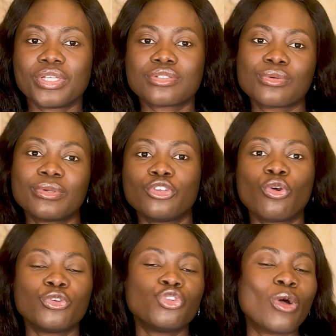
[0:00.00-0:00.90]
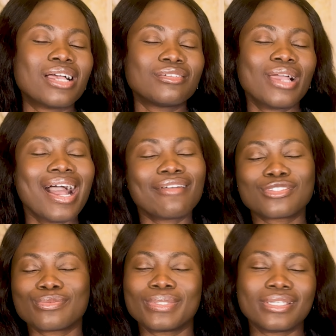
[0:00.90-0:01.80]
So you have
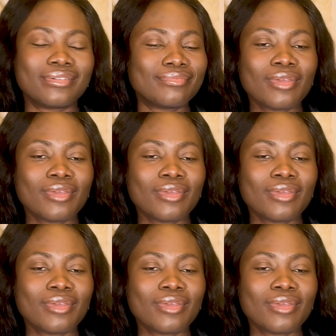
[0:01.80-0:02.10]
to be